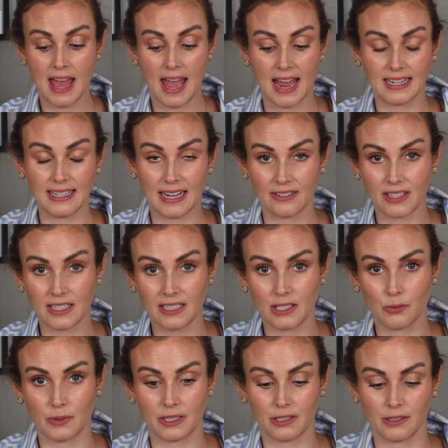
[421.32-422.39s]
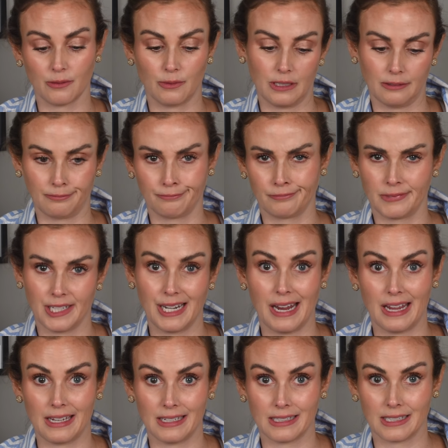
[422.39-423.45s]
And now that it's winter, well,
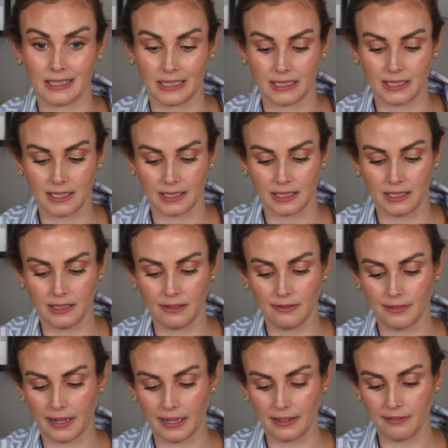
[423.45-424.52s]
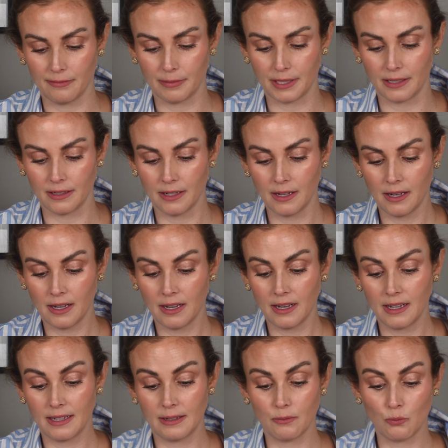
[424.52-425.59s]
today it's like 65, but
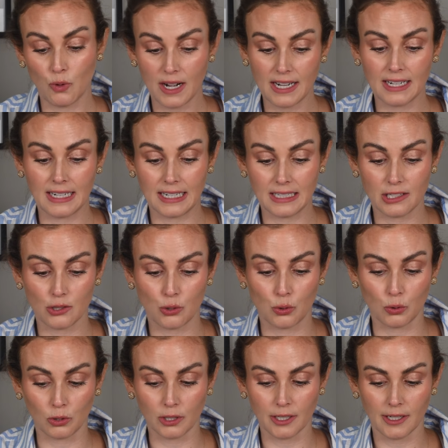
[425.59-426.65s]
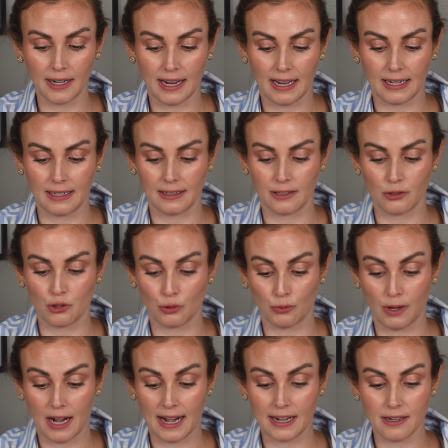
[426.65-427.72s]
when it is cooler and
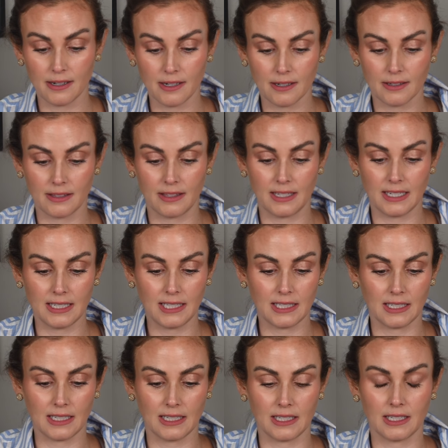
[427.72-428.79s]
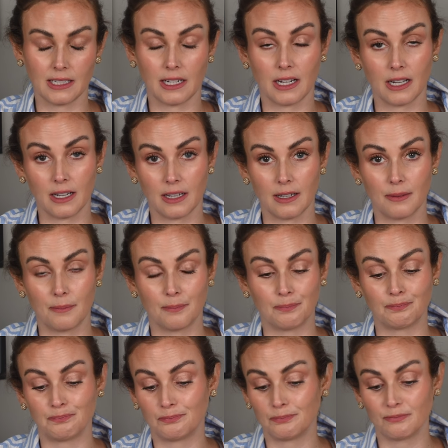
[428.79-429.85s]
drier, this is
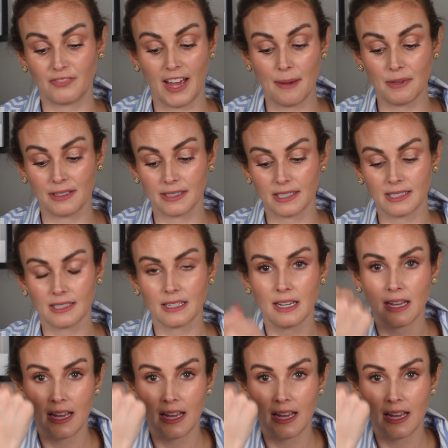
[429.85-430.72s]
um, fabulous.